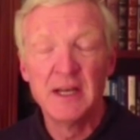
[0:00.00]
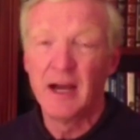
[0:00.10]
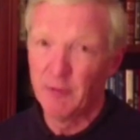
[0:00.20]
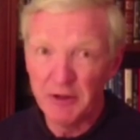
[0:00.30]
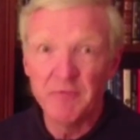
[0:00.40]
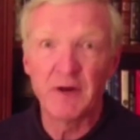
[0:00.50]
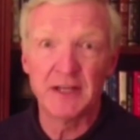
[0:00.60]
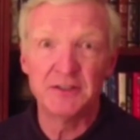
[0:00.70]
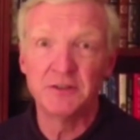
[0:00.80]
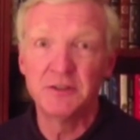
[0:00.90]
I would
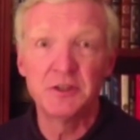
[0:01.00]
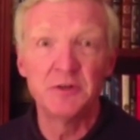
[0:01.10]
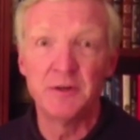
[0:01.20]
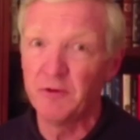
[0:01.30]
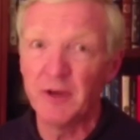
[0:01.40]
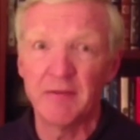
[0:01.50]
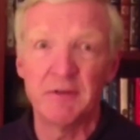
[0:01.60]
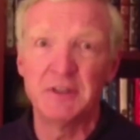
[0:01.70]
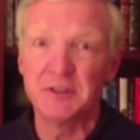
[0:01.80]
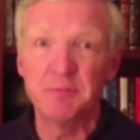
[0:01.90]
invite you too, if you have
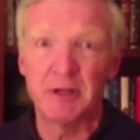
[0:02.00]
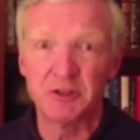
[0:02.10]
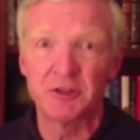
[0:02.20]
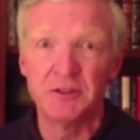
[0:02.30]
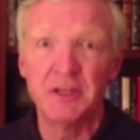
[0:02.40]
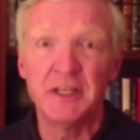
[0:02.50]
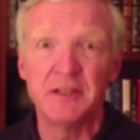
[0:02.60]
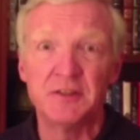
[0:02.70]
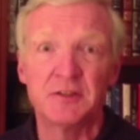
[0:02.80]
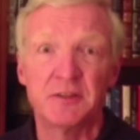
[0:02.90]
any special
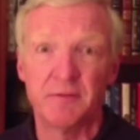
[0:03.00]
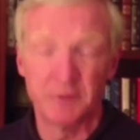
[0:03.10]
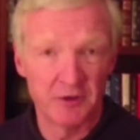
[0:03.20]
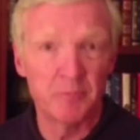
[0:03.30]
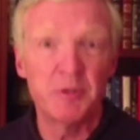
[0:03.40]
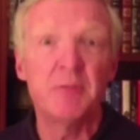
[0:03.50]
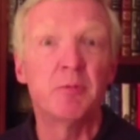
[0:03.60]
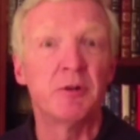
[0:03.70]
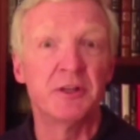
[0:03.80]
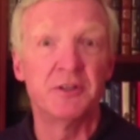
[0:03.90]
needs, if there are
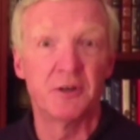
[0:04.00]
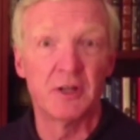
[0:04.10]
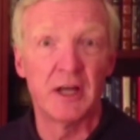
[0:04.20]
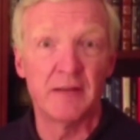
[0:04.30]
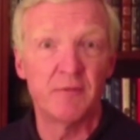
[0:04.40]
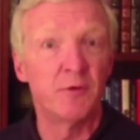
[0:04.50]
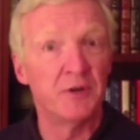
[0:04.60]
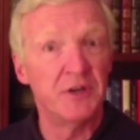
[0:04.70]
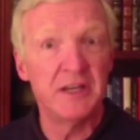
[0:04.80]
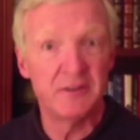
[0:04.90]
people in your life who are
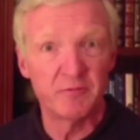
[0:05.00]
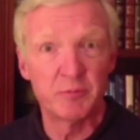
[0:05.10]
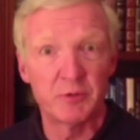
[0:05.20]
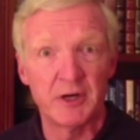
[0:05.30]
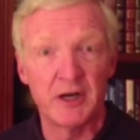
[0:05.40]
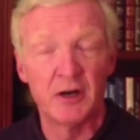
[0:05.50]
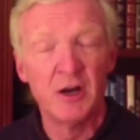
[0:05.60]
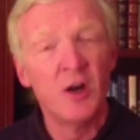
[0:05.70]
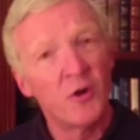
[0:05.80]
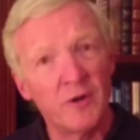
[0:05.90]
in need of prayer,
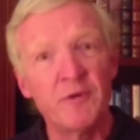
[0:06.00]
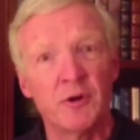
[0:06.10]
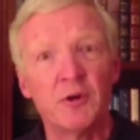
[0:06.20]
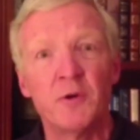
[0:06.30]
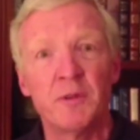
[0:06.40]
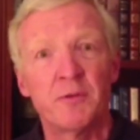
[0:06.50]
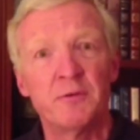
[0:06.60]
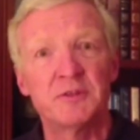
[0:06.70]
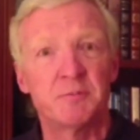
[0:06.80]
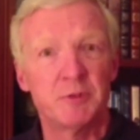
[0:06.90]
or if you're going
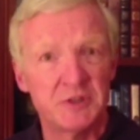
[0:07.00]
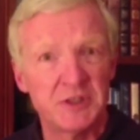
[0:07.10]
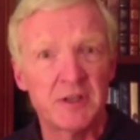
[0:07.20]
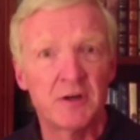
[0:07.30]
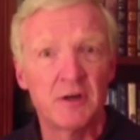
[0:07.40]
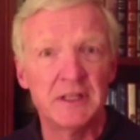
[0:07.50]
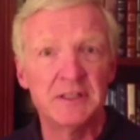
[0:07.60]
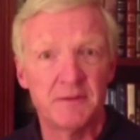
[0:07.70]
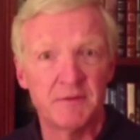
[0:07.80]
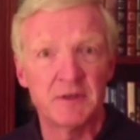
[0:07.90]
through some particularly
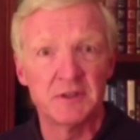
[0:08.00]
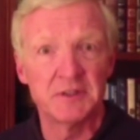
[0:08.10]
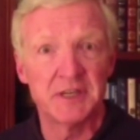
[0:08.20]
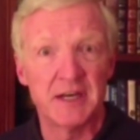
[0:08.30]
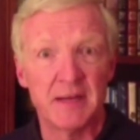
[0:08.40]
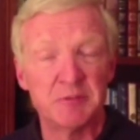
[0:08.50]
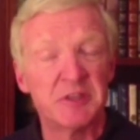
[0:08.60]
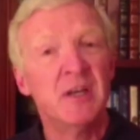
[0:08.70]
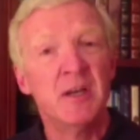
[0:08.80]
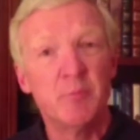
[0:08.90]
difficult
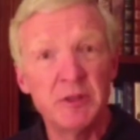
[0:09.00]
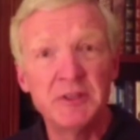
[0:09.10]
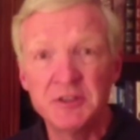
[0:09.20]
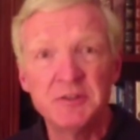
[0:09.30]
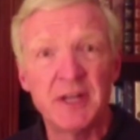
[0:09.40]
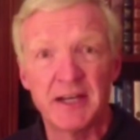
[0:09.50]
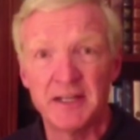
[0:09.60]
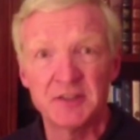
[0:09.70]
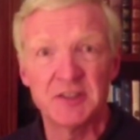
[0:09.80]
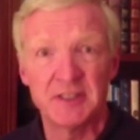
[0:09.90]
times, please do not
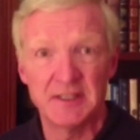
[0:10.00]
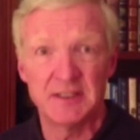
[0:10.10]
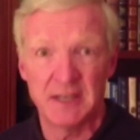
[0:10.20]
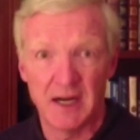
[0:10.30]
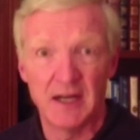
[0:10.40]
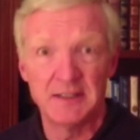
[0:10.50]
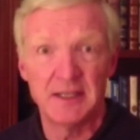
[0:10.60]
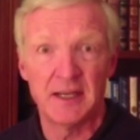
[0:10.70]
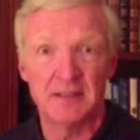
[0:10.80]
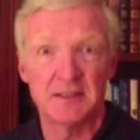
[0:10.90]
hesitate to
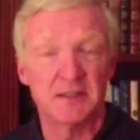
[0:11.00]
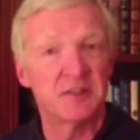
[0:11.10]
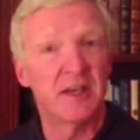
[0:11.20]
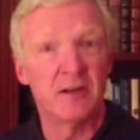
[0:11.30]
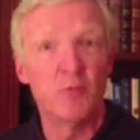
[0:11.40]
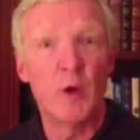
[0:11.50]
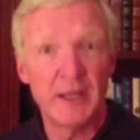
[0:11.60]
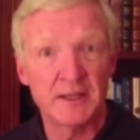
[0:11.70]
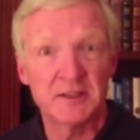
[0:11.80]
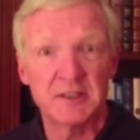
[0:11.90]
contact us at
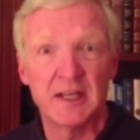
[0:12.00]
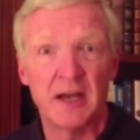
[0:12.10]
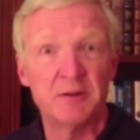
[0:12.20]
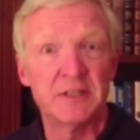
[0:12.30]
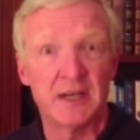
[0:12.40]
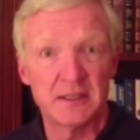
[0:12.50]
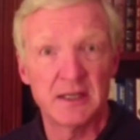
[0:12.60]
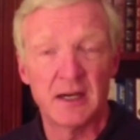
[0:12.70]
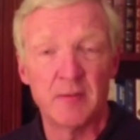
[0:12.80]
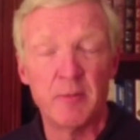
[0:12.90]

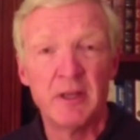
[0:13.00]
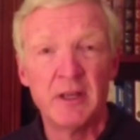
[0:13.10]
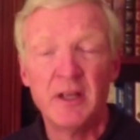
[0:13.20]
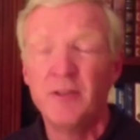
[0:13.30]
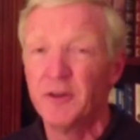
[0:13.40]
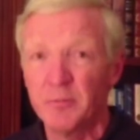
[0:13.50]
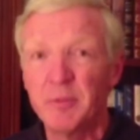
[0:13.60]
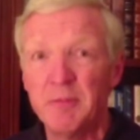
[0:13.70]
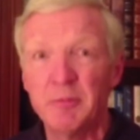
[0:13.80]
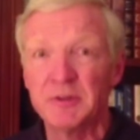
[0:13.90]
awakeusnow.com. There are
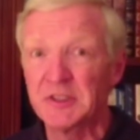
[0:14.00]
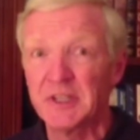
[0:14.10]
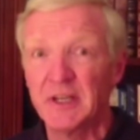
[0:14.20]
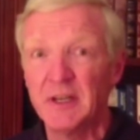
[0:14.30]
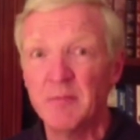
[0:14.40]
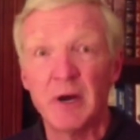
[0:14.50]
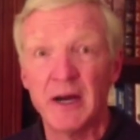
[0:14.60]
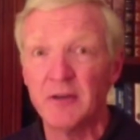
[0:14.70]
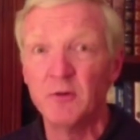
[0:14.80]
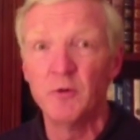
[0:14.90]
people standing
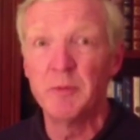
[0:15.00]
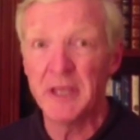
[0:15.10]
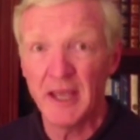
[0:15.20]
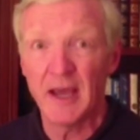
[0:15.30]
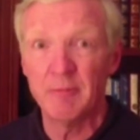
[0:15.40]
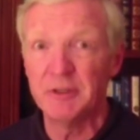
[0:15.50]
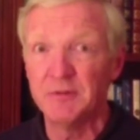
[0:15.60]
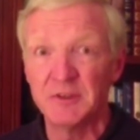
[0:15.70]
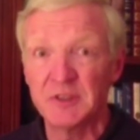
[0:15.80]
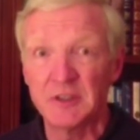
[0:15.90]
by who will be happy
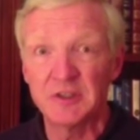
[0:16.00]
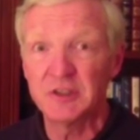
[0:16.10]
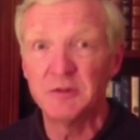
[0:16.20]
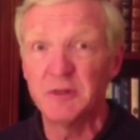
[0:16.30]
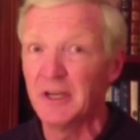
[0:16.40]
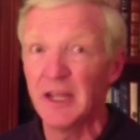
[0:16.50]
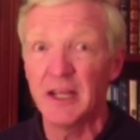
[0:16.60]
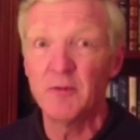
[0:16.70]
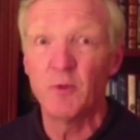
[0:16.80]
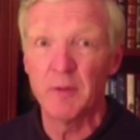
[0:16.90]
to assist you in
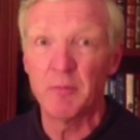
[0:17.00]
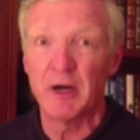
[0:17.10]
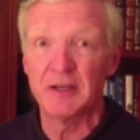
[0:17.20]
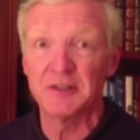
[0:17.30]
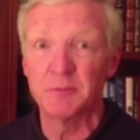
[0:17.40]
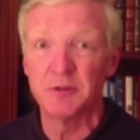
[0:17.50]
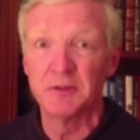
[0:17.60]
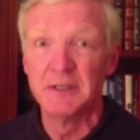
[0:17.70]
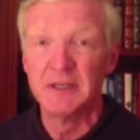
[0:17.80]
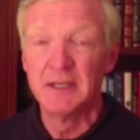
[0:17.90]
any way possible.
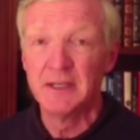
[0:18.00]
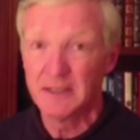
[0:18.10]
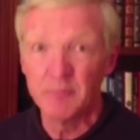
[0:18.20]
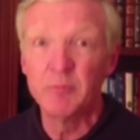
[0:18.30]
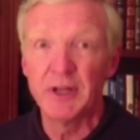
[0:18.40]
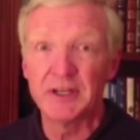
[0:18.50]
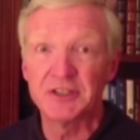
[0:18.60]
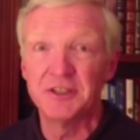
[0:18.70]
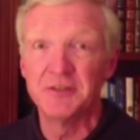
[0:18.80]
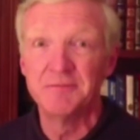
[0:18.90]
God
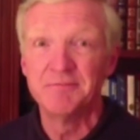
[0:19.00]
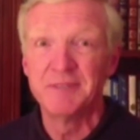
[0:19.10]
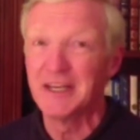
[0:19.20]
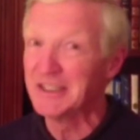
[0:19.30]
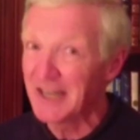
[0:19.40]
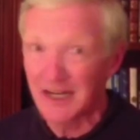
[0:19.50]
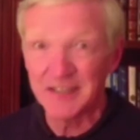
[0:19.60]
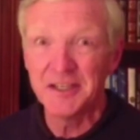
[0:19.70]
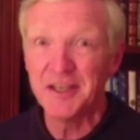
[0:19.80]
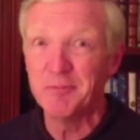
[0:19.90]
bless you, and
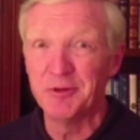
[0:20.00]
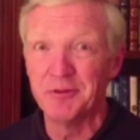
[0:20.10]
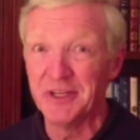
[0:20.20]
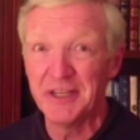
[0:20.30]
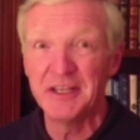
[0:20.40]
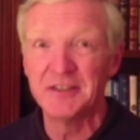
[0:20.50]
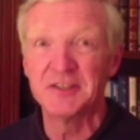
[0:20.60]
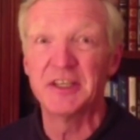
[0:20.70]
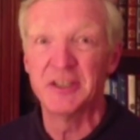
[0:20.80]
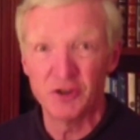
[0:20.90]
God keep you in
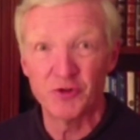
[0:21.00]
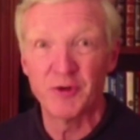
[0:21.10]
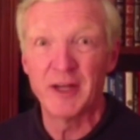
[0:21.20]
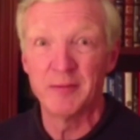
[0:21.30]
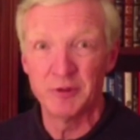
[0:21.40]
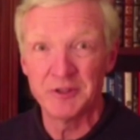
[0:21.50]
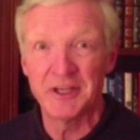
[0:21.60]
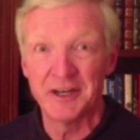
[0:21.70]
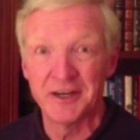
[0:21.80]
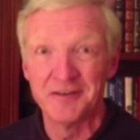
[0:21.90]
His incredible
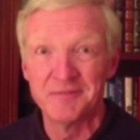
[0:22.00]
care.